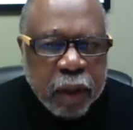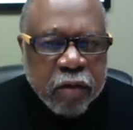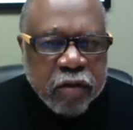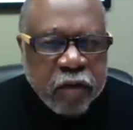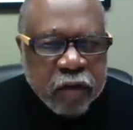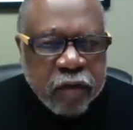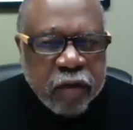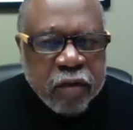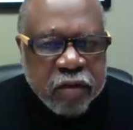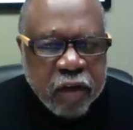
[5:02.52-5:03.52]
in the
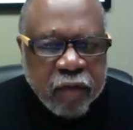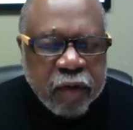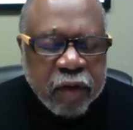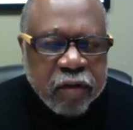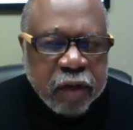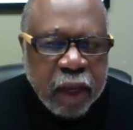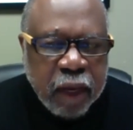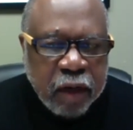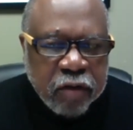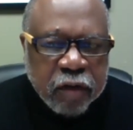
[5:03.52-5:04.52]
60s and 70s and
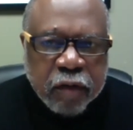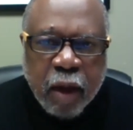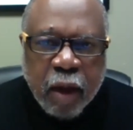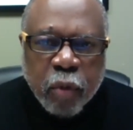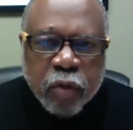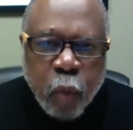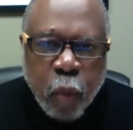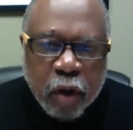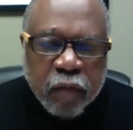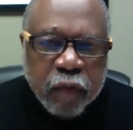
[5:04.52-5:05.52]
80s, that was
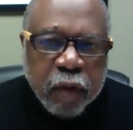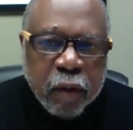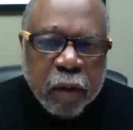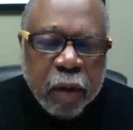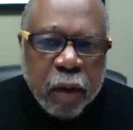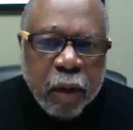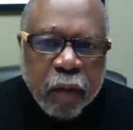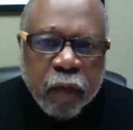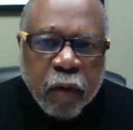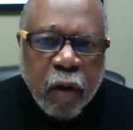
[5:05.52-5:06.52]
one of the
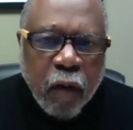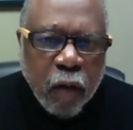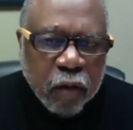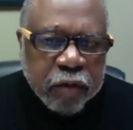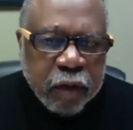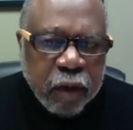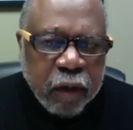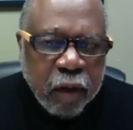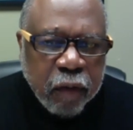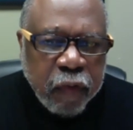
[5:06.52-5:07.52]
calls
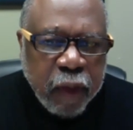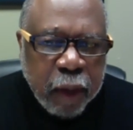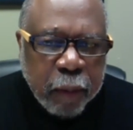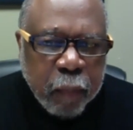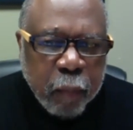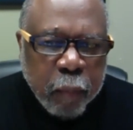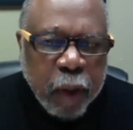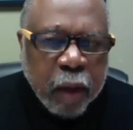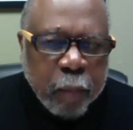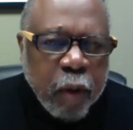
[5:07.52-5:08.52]
that
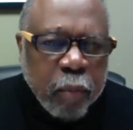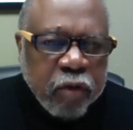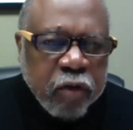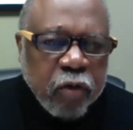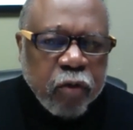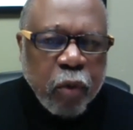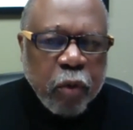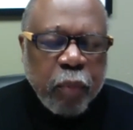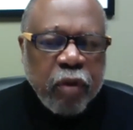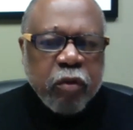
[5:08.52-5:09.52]
Black publishers were to
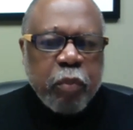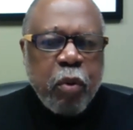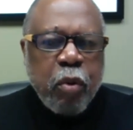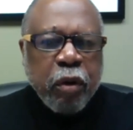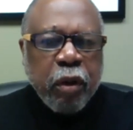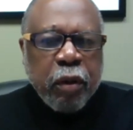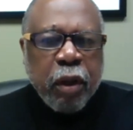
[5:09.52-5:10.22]
be supported.